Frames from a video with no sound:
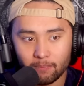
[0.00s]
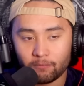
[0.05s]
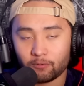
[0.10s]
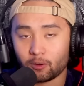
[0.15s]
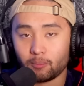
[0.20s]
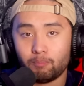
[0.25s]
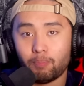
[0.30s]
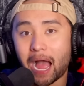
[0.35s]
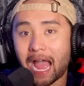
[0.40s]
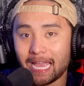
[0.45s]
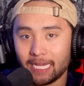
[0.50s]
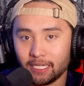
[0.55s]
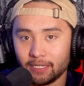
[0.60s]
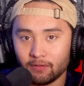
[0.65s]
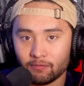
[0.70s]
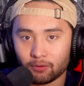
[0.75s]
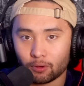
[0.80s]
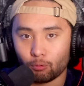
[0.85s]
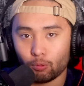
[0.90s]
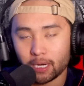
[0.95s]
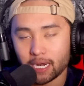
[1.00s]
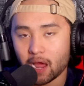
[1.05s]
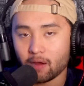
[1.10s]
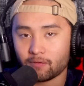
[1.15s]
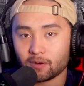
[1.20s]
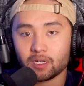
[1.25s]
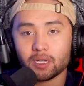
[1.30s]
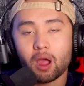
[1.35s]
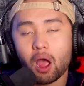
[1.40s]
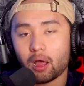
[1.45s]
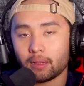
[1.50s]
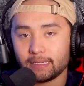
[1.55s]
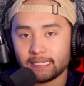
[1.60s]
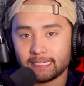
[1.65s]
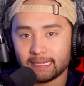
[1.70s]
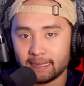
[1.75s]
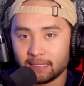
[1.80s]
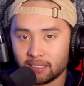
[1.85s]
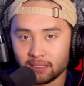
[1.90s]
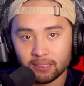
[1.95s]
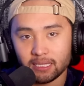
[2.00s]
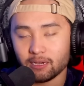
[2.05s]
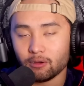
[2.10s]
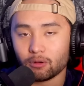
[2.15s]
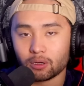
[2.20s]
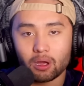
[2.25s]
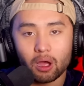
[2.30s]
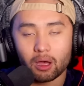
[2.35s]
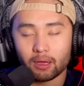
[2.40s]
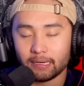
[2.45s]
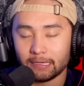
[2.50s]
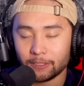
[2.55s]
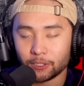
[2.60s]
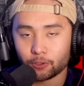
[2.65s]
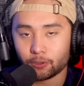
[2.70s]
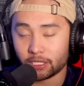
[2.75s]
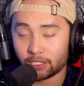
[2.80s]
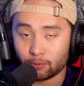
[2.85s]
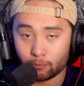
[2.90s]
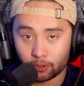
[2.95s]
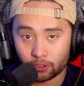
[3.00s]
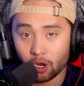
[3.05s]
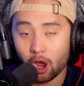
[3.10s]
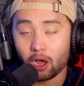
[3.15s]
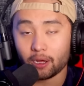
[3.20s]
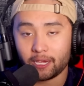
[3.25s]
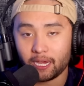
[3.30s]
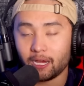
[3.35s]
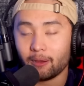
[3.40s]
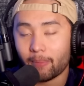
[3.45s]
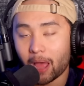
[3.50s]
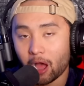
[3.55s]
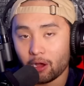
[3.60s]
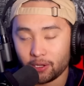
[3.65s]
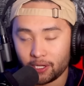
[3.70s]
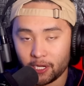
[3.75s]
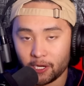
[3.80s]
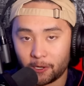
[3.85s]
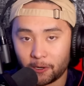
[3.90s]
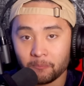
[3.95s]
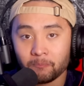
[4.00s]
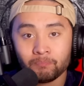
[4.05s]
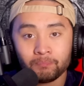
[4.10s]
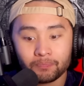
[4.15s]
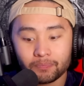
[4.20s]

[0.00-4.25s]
for Biden, for whatever nonsense and neocon interests we're talking about here,